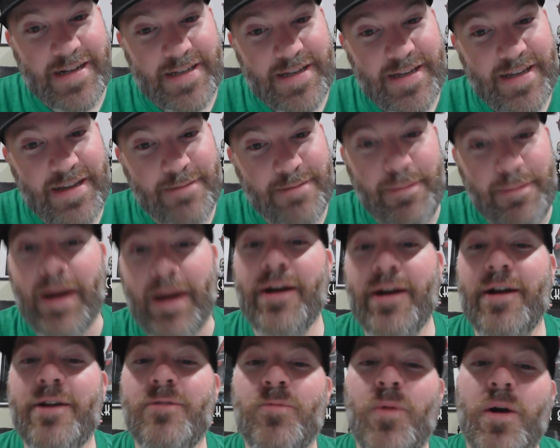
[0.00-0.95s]
to get
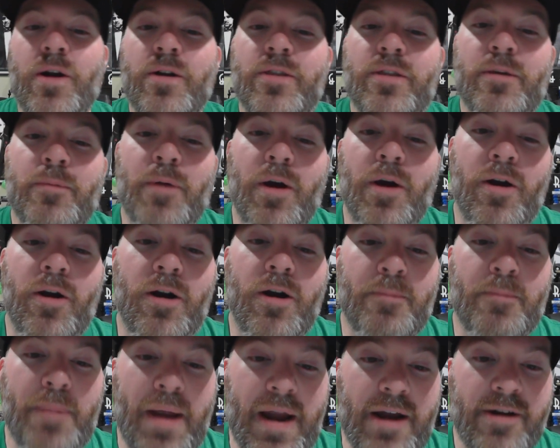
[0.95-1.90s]
married where
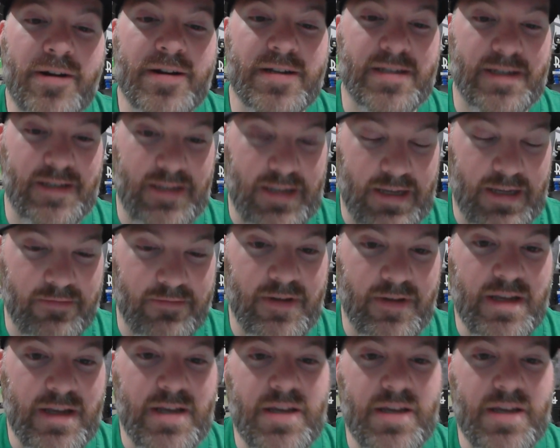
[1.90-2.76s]
our parents live.